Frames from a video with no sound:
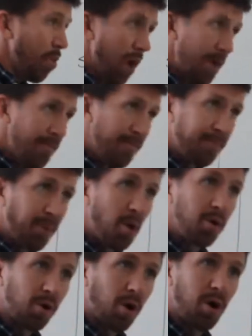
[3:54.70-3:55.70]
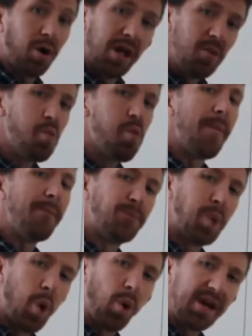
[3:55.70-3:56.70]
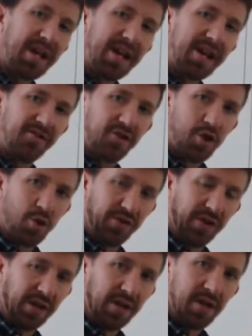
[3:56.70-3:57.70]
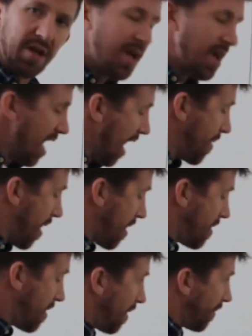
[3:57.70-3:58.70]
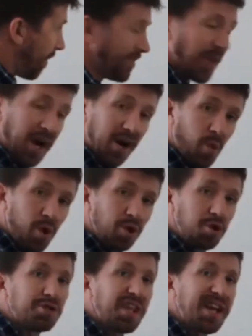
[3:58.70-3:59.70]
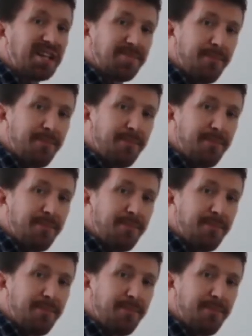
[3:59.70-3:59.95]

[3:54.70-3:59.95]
what protocol and what port it is using. And then the firewall looks at its